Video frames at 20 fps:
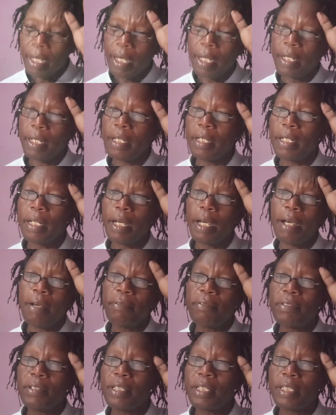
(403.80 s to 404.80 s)
And in a
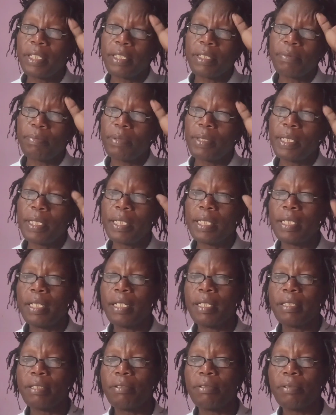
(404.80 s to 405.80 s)
half integer spin, it
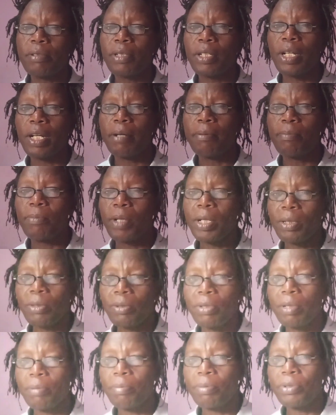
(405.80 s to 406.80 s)
does not come back
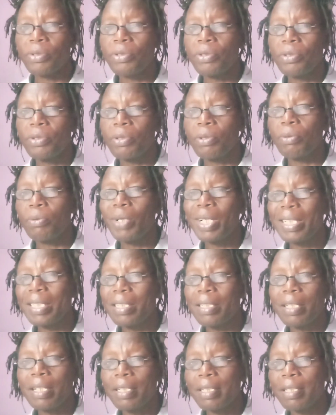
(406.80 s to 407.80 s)
to the position where it
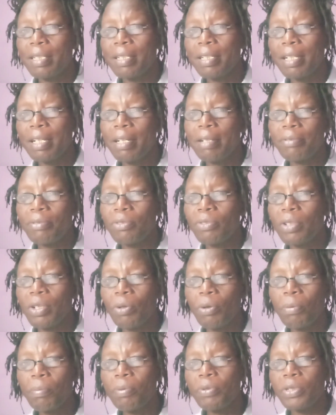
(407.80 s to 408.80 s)
started. It comes to
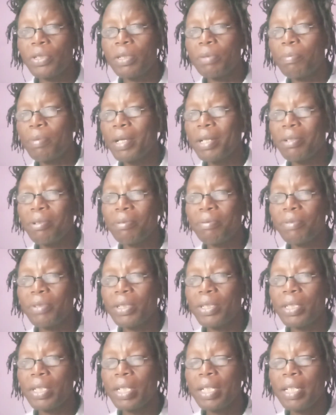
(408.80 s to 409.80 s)
the opposite part of
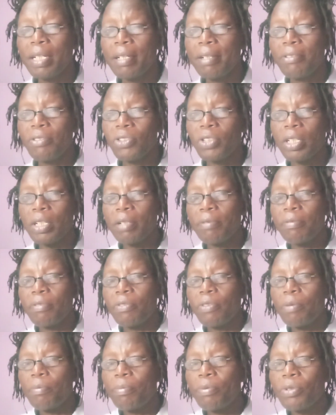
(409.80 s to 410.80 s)
it. It started
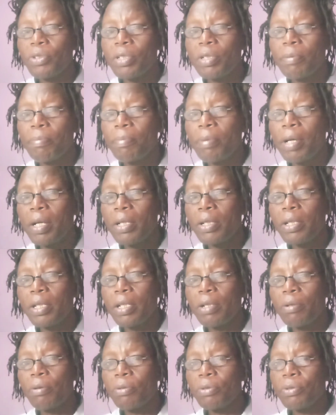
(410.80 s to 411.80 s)
from the positive part,
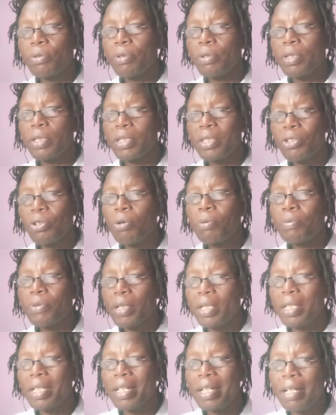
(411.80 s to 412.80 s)
it
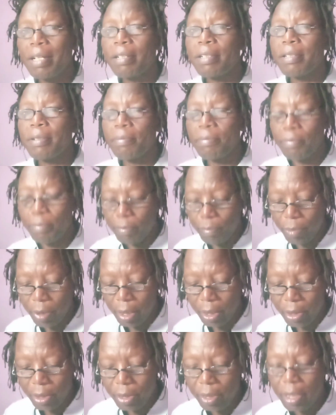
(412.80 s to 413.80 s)
stops at the negative
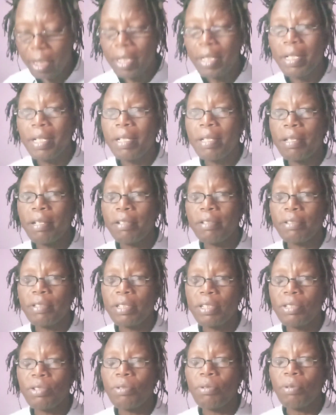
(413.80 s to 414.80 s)
part.
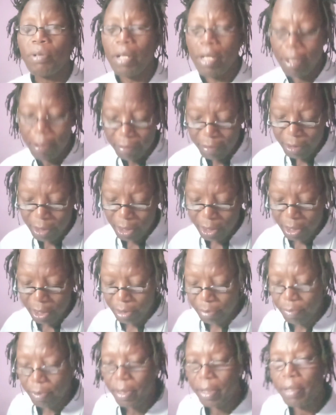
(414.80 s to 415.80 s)
It's called half integer
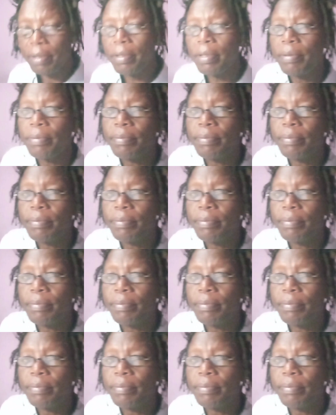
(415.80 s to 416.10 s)
spin.